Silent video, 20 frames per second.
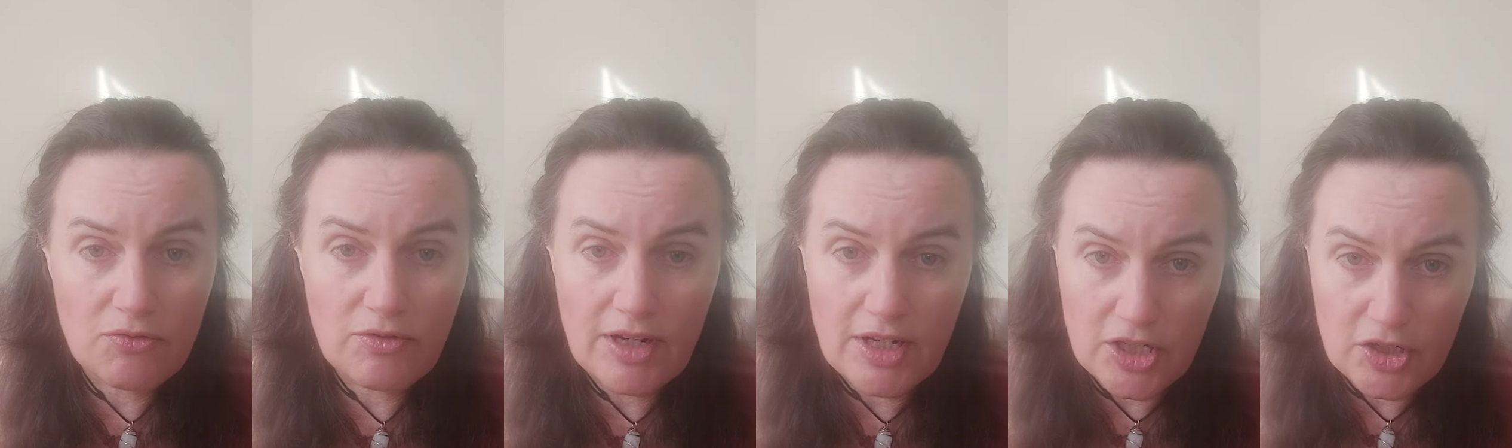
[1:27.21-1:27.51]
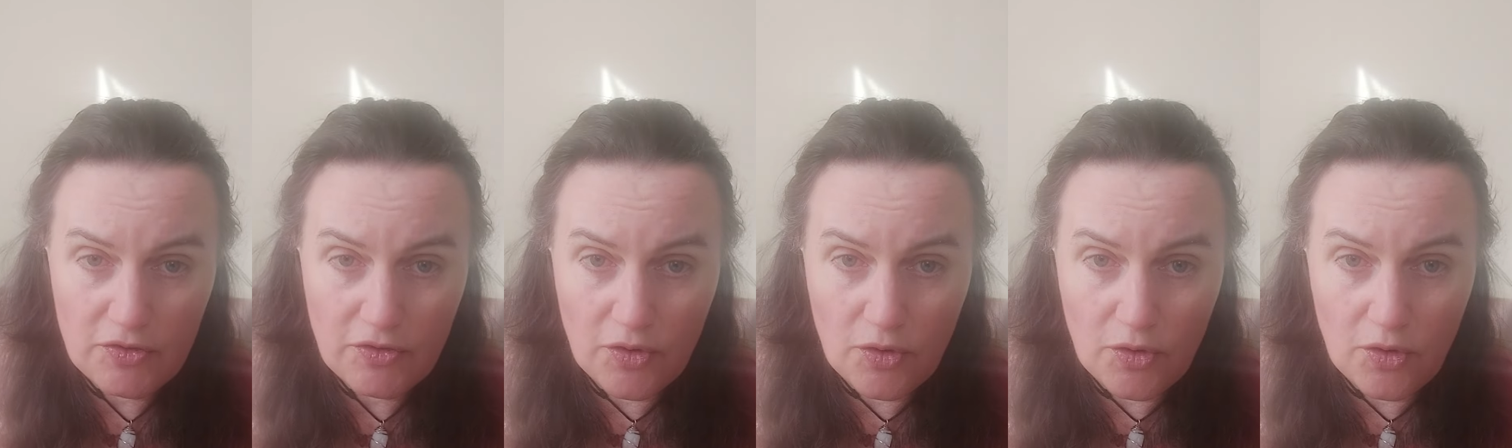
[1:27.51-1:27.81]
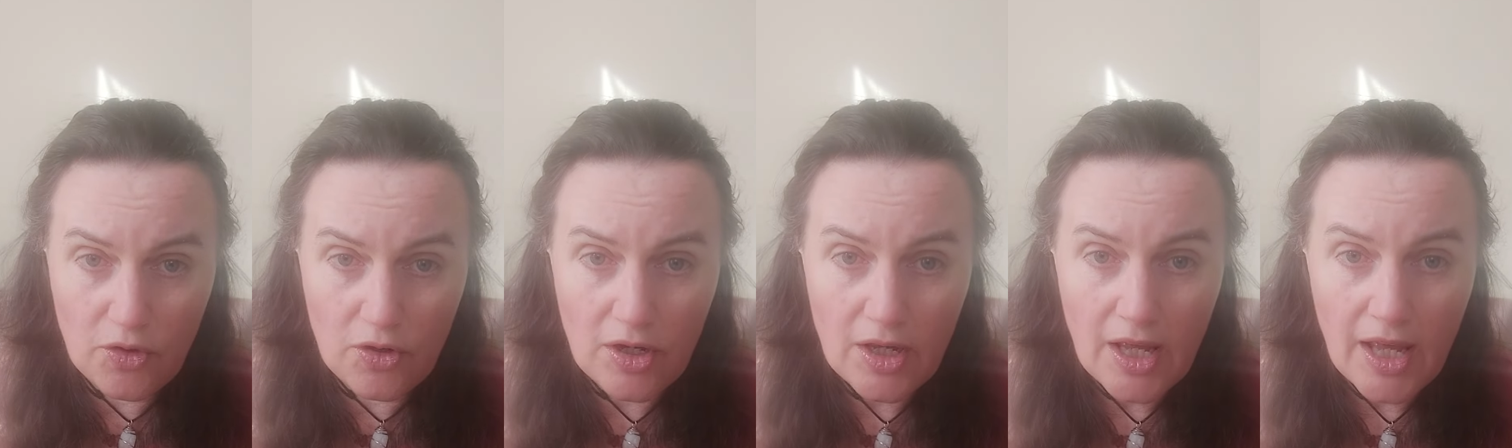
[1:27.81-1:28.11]
reach
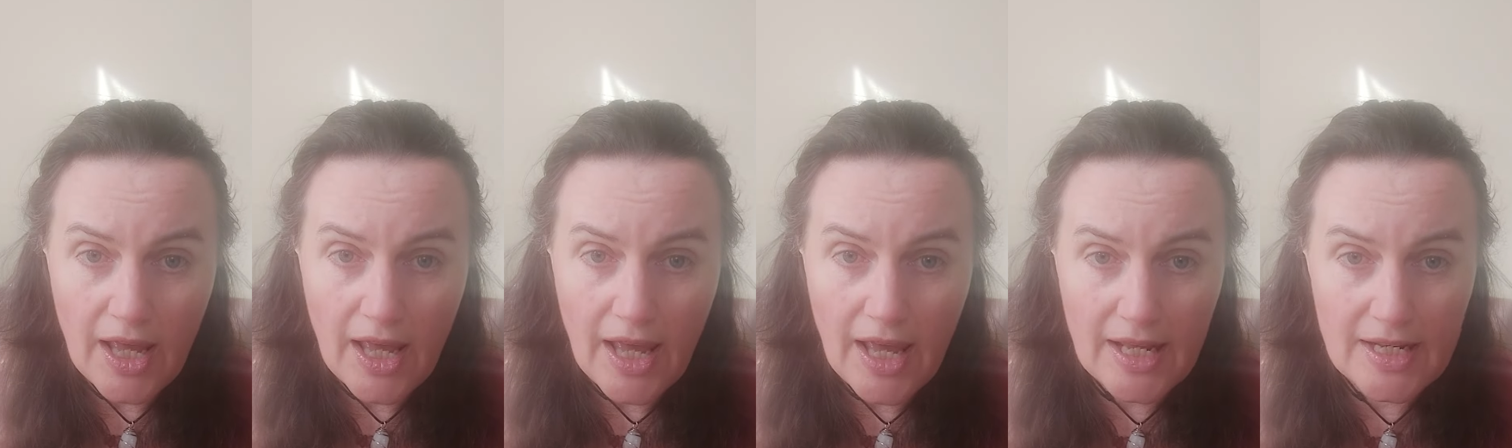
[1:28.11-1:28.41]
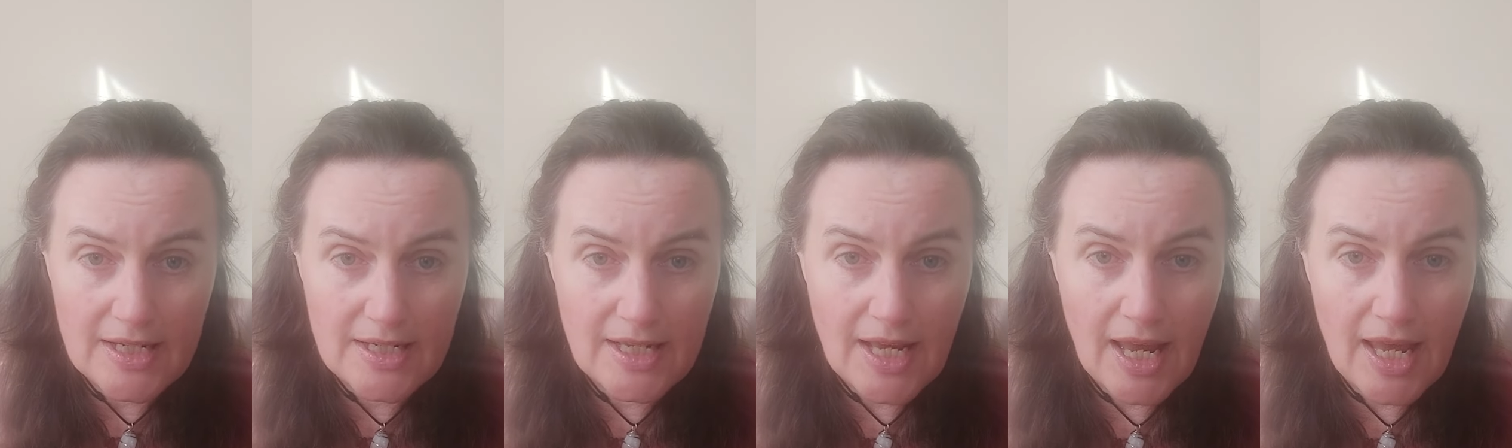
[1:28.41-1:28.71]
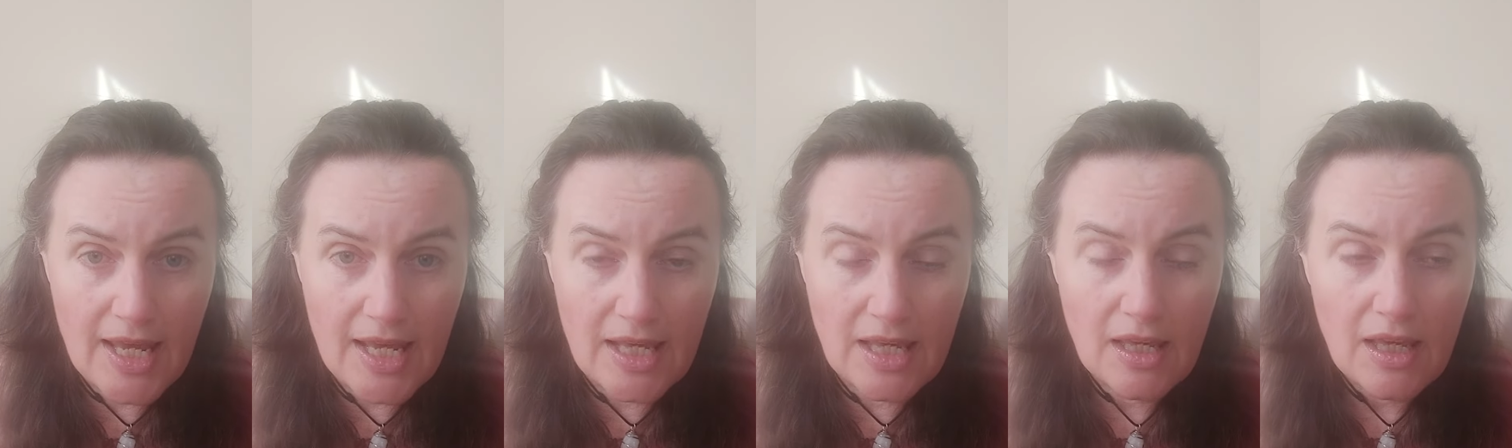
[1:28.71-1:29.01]
for and
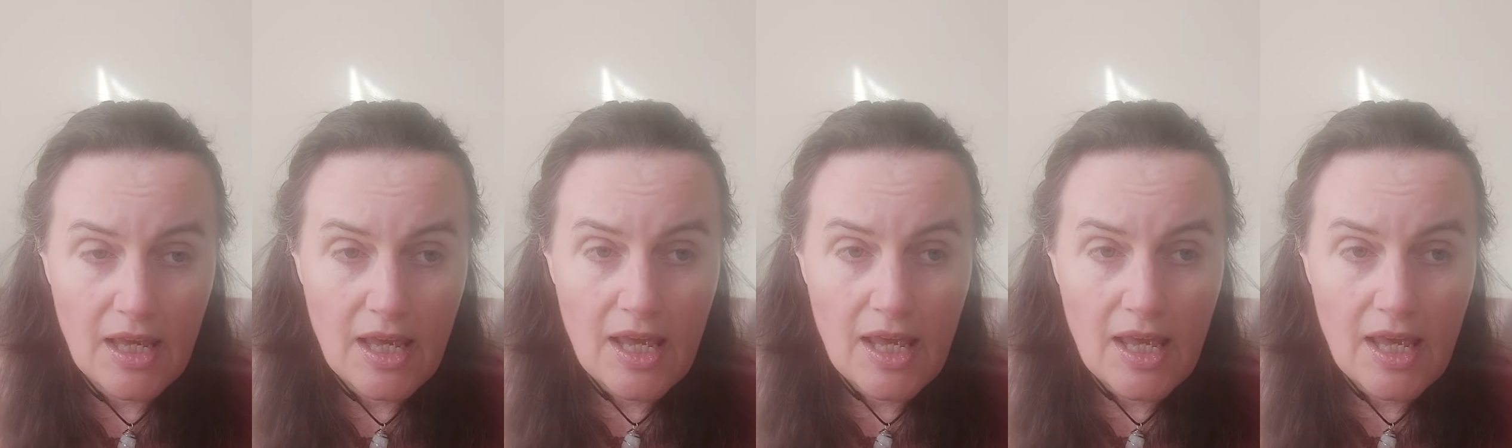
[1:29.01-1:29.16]
take.